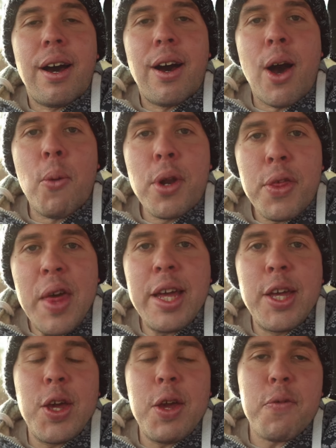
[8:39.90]
I want to
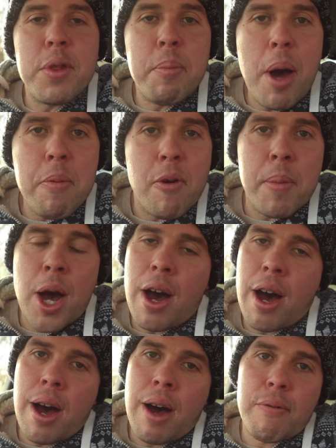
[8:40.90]
thank you from the bottom of my
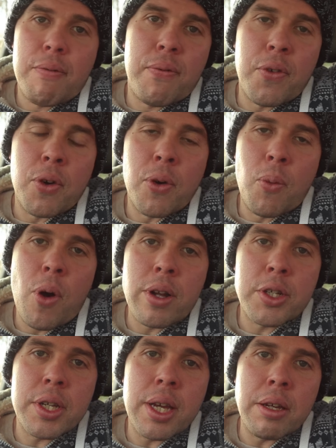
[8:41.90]
heart for
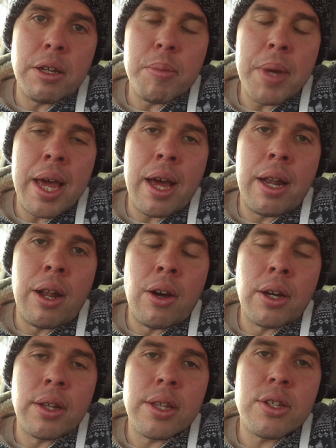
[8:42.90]
watching me
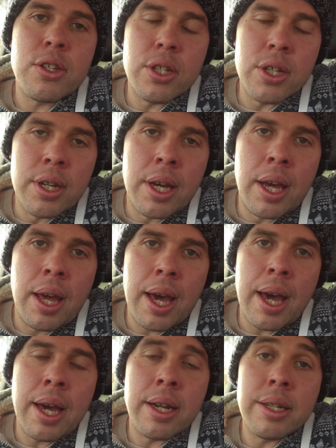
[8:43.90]
along this journey,
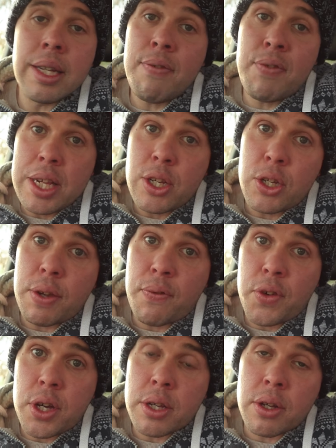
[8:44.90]
and if this is your
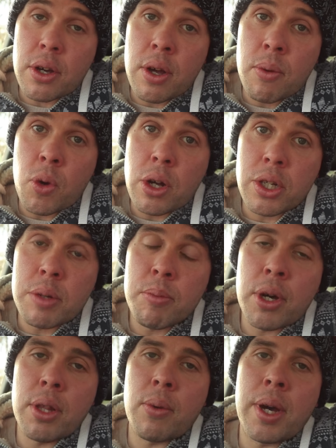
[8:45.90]
first time watching,
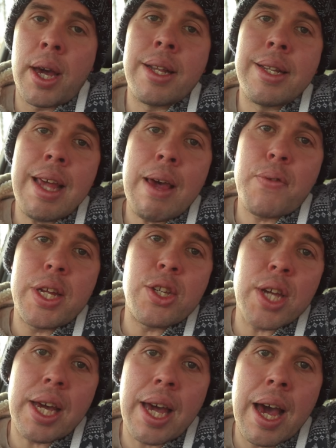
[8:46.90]
by the way, definitely
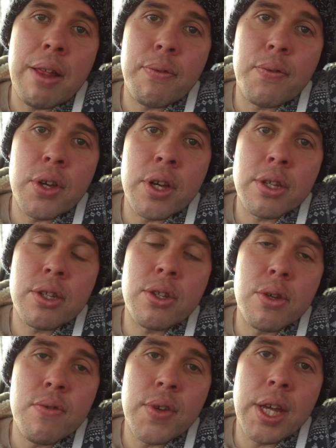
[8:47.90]
check out the first
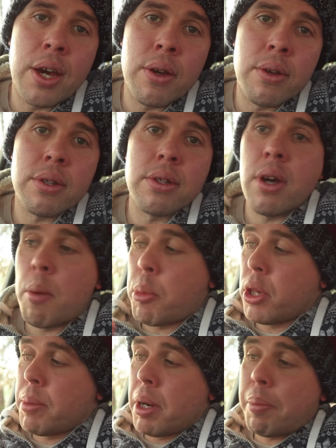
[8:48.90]
2 videos. I'll
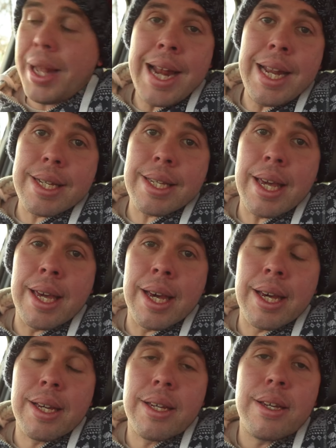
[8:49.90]
put them in a playlist
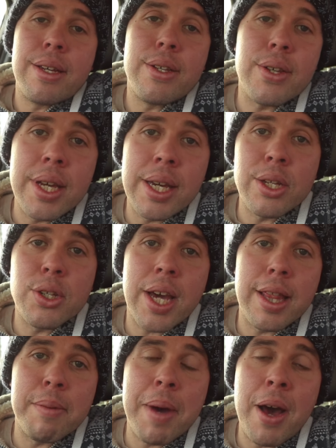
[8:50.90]
here so you can
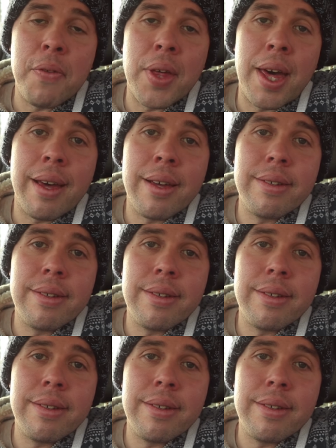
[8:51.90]
check them out there.